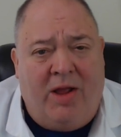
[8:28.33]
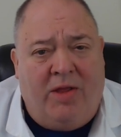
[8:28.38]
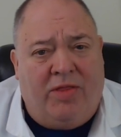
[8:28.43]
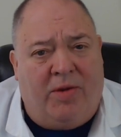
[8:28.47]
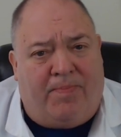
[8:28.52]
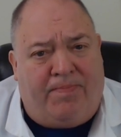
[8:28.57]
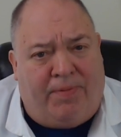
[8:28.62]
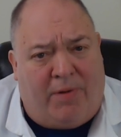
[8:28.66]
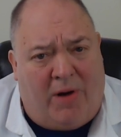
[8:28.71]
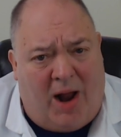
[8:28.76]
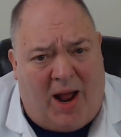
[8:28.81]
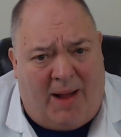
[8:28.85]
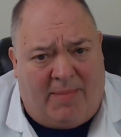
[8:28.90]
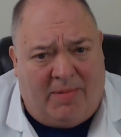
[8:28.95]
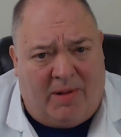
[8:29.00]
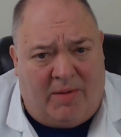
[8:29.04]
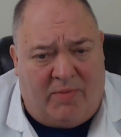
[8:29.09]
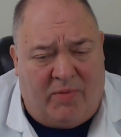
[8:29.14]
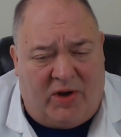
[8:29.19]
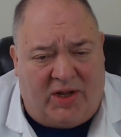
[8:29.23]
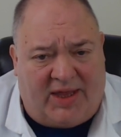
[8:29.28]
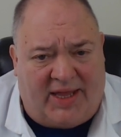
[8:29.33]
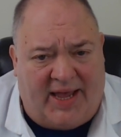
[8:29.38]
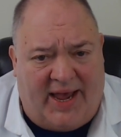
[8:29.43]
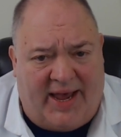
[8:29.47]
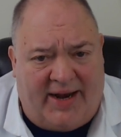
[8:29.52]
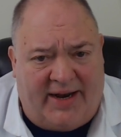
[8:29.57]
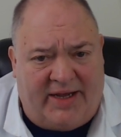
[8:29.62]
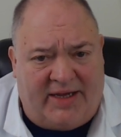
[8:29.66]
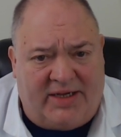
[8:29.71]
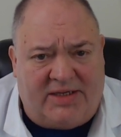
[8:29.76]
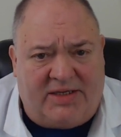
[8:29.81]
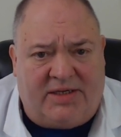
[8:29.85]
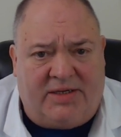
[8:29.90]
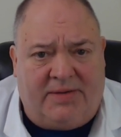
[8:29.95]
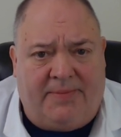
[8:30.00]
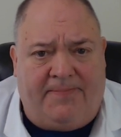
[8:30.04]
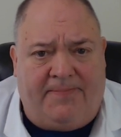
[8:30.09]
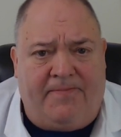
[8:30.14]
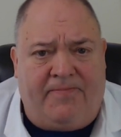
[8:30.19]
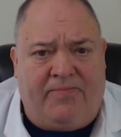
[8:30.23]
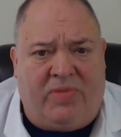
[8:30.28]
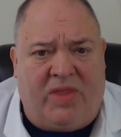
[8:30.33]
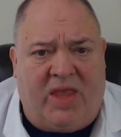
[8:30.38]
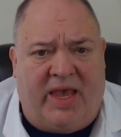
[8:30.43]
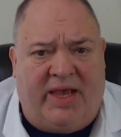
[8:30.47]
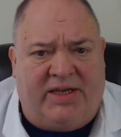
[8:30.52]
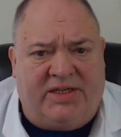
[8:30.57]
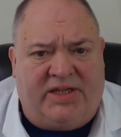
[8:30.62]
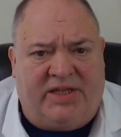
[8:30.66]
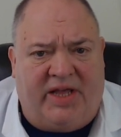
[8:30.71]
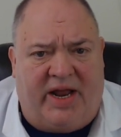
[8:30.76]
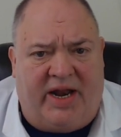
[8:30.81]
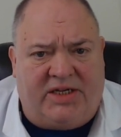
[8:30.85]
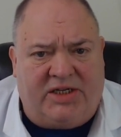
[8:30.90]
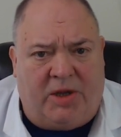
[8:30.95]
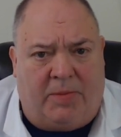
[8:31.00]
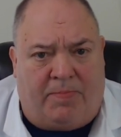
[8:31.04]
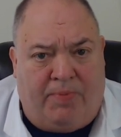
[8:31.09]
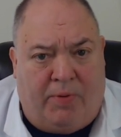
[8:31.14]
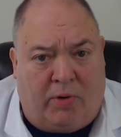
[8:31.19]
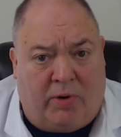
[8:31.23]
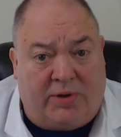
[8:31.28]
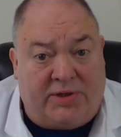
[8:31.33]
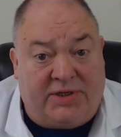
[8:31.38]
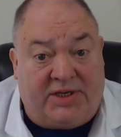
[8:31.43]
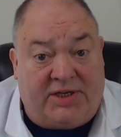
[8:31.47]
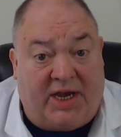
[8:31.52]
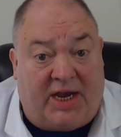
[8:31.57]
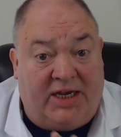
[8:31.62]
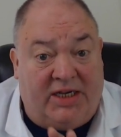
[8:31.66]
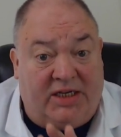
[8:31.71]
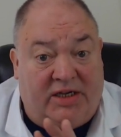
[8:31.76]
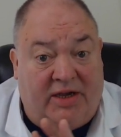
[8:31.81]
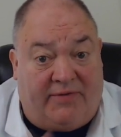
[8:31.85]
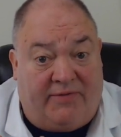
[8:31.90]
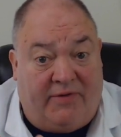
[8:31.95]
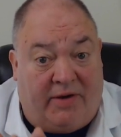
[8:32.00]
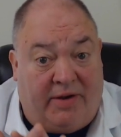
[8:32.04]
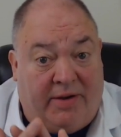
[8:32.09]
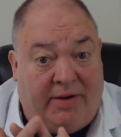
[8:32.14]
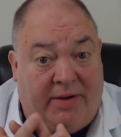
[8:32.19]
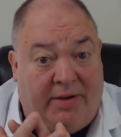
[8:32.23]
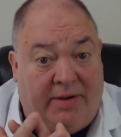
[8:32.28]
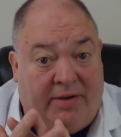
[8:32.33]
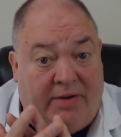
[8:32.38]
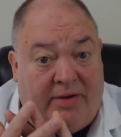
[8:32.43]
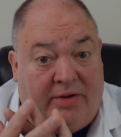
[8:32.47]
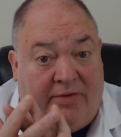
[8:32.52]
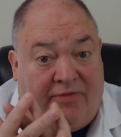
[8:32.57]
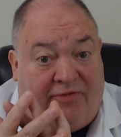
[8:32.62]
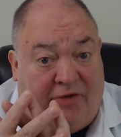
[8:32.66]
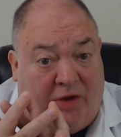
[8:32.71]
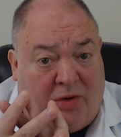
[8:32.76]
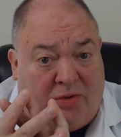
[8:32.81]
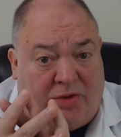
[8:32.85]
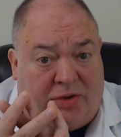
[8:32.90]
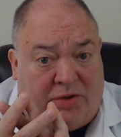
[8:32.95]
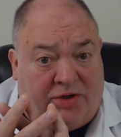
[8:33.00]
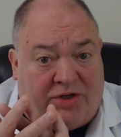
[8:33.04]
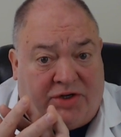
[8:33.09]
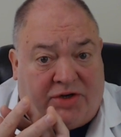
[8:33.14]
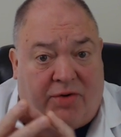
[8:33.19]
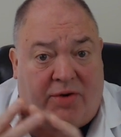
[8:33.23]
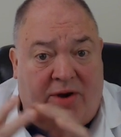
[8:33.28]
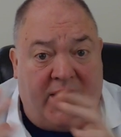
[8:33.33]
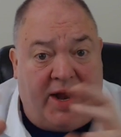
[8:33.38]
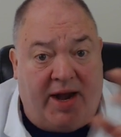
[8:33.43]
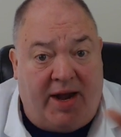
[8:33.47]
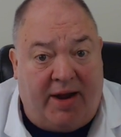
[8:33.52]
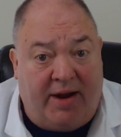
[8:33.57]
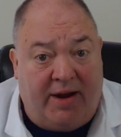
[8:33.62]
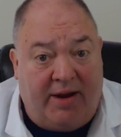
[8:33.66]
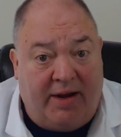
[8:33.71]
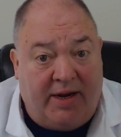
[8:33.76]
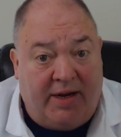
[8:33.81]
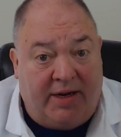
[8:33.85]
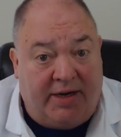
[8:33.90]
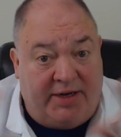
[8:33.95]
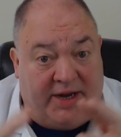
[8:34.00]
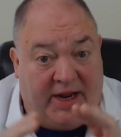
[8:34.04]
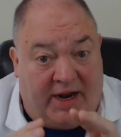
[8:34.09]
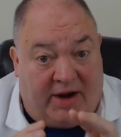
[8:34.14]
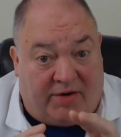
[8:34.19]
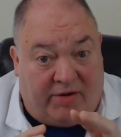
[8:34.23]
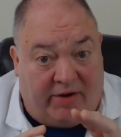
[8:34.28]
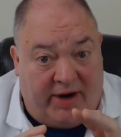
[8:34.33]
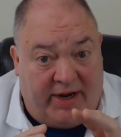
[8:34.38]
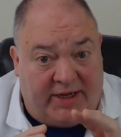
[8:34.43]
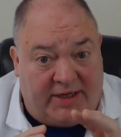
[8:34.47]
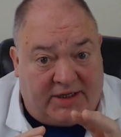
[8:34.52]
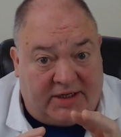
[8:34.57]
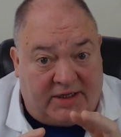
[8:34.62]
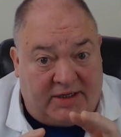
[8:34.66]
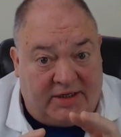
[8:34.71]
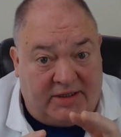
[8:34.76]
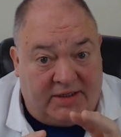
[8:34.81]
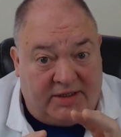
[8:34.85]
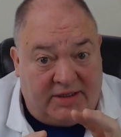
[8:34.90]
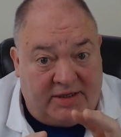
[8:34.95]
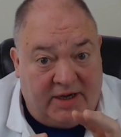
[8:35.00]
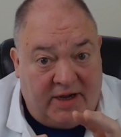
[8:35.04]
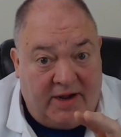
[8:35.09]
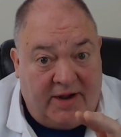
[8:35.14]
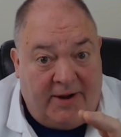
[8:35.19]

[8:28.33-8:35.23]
The problem with that is that as a pore size of a filter screen decreases,